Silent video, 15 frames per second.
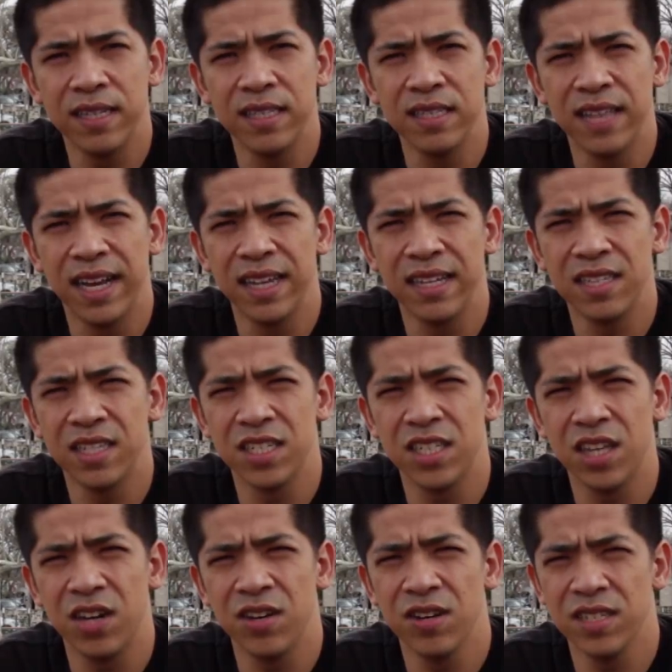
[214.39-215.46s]
is that the
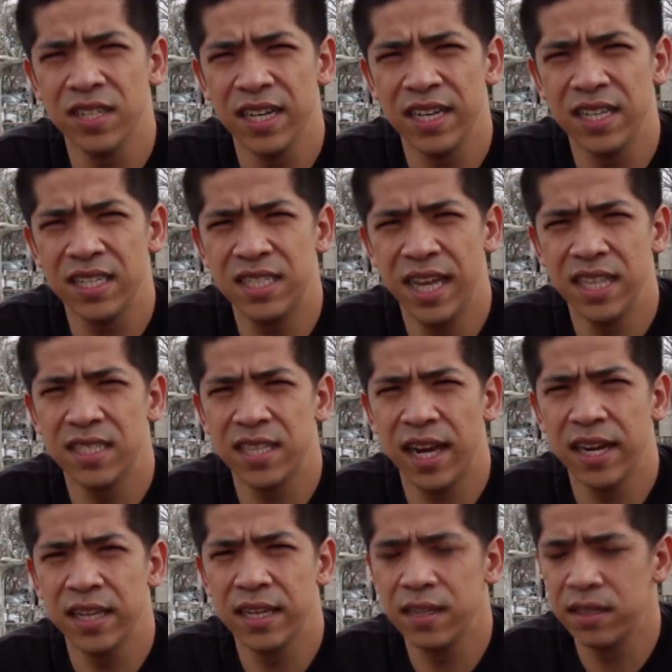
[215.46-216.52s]
shutter is like dead
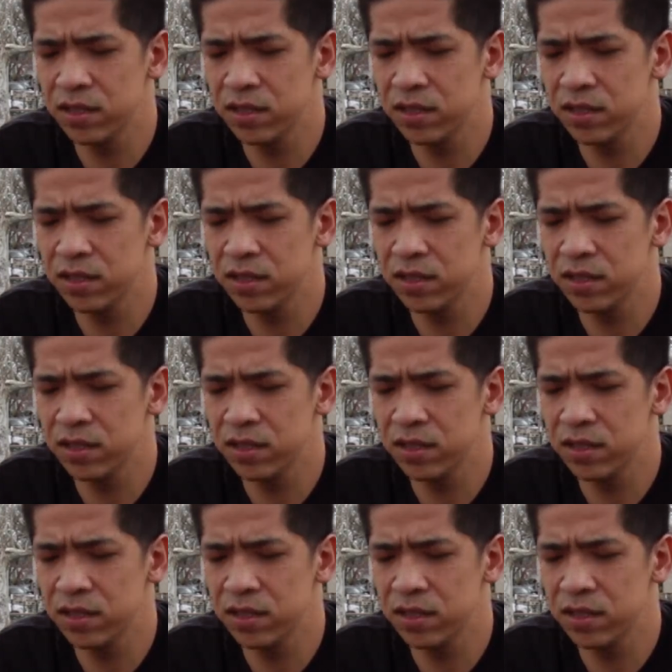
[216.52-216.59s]
silent.